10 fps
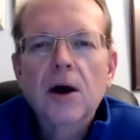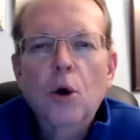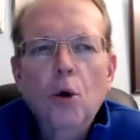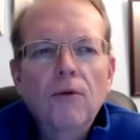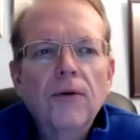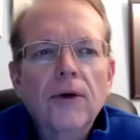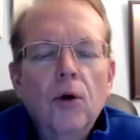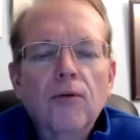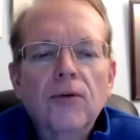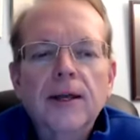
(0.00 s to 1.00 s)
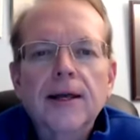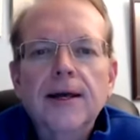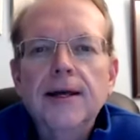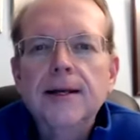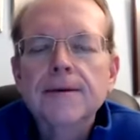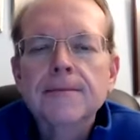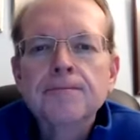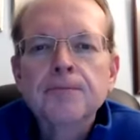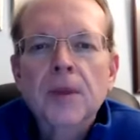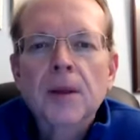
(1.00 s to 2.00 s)
over and over again
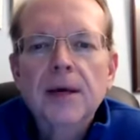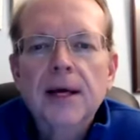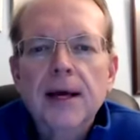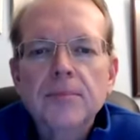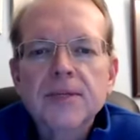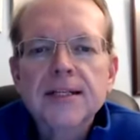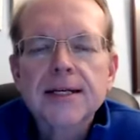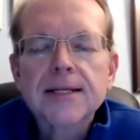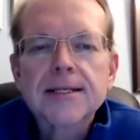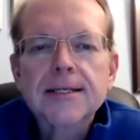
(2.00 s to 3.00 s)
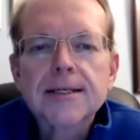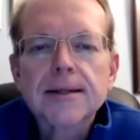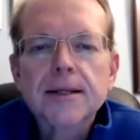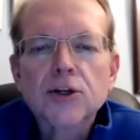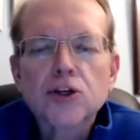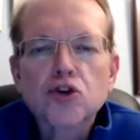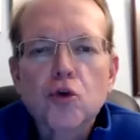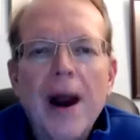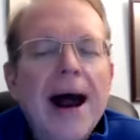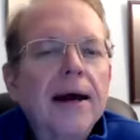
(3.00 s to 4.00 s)
becomes this
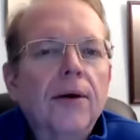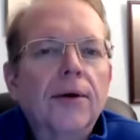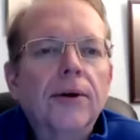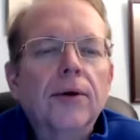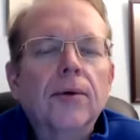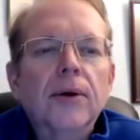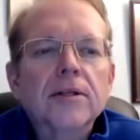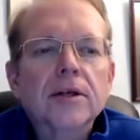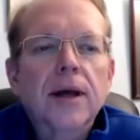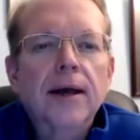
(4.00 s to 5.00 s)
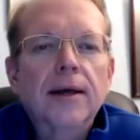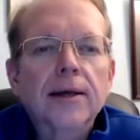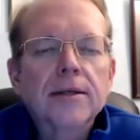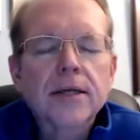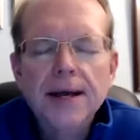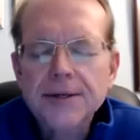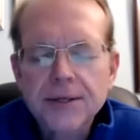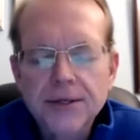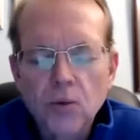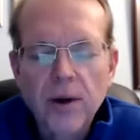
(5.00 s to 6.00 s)
drag on you. It's like, it's not
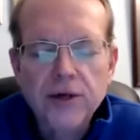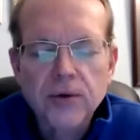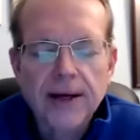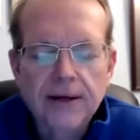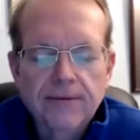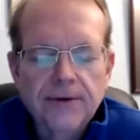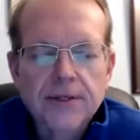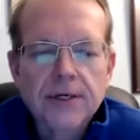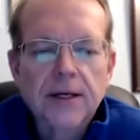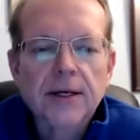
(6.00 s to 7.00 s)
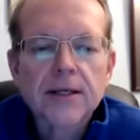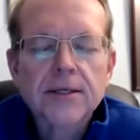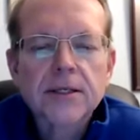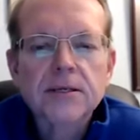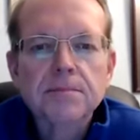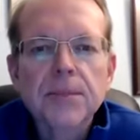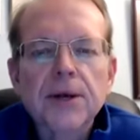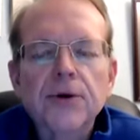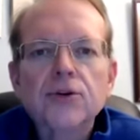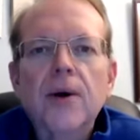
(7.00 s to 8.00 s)
just the weight dragging physically, it's this
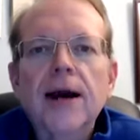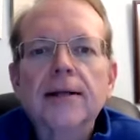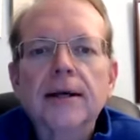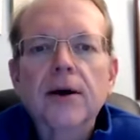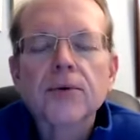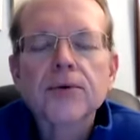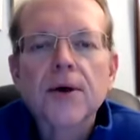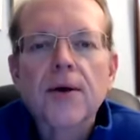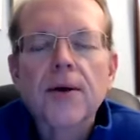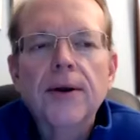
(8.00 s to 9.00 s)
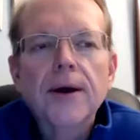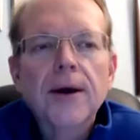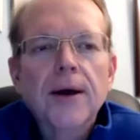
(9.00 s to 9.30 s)
mental drag that goes on